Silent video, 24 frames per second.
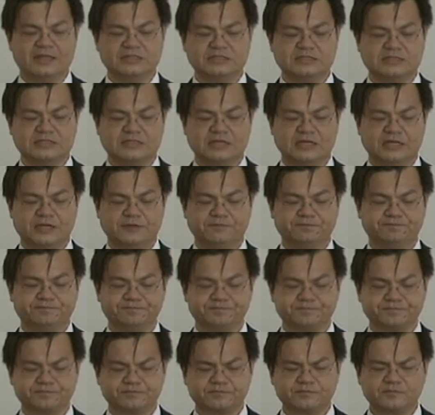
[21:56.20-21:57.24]
And
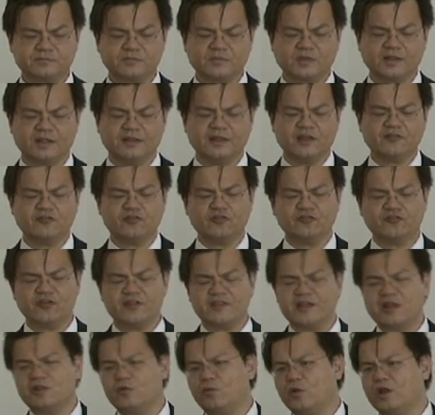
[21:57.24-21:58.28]
there's
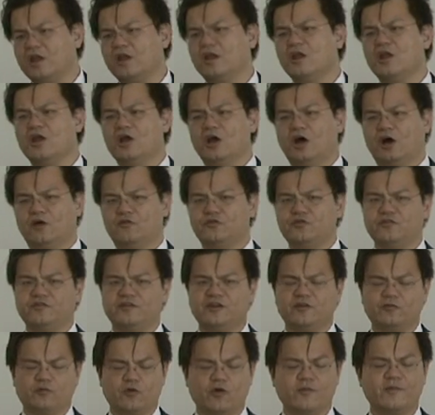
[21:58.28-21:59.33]
also another way of
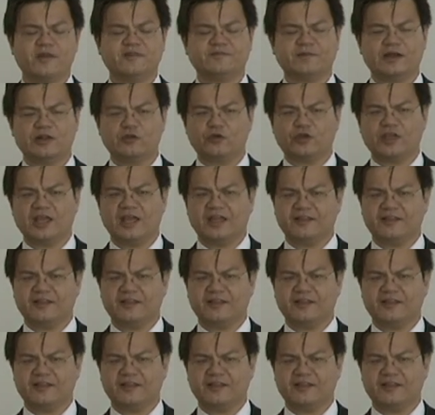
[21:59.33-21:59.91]
using romance by